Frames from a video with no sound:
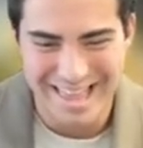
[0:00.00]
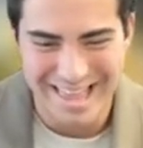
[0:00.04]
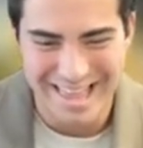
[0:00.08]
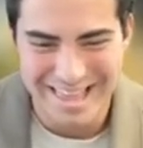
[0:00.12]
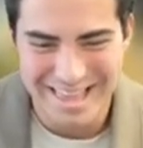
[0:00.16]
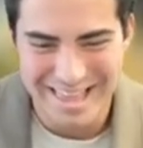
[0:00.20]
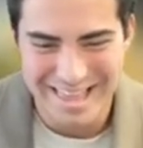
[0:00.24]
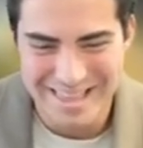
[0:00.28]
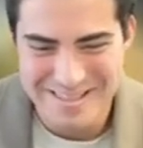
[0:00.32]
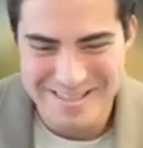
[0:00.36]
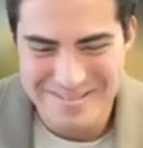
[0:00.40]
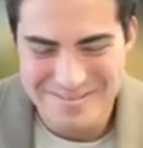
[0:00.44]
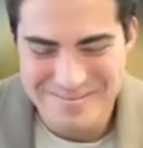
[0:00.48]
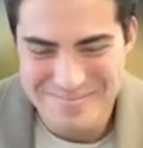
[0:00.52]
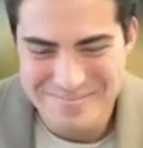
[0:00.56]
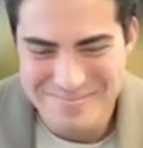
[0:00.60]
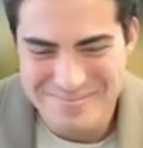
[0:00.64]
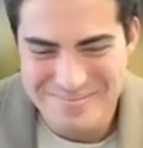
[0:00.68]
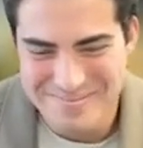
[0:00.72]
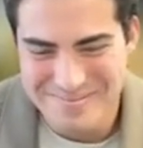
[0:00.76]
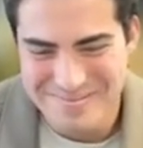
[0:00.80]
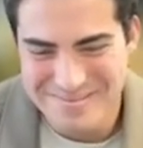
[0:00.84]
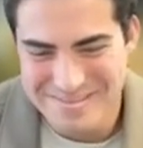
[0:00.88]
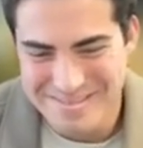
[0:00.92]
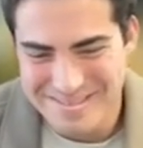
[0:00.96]

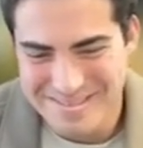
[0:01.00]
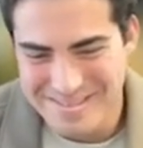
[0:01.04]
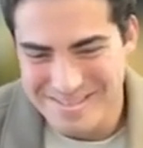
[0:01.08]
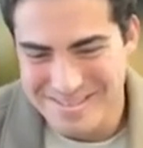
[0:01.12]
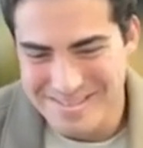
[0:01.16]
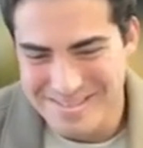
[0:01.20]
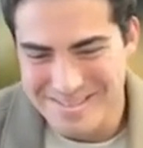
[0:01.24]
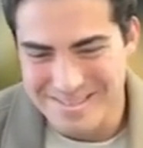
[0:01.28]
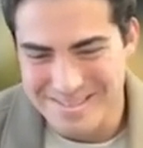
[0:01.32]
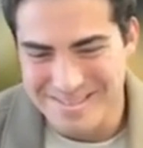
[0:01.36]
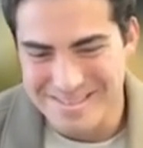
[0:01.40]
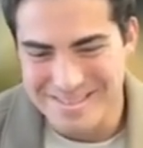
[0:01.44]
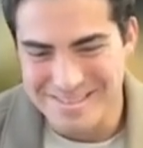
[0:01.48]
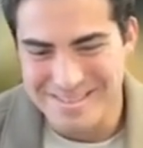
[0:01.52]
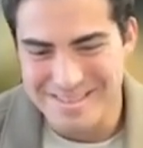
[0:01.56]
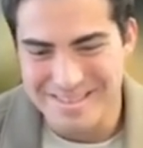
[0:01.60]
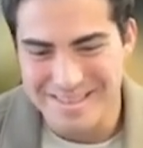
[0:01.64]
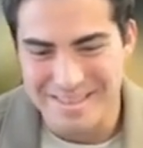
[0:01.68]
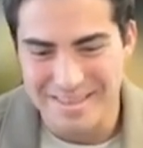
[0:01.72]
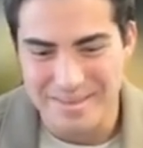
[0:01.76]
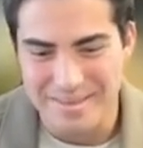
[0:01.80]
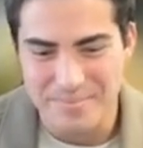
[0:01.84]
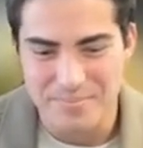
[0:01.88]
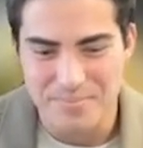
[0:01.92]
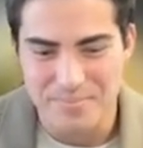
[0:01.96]

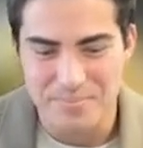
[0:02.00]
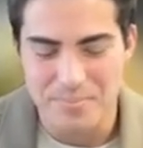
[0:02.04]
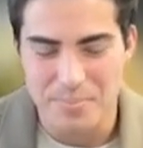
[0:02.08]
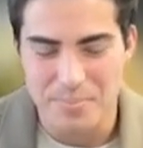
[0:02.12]
The person shown says nothing.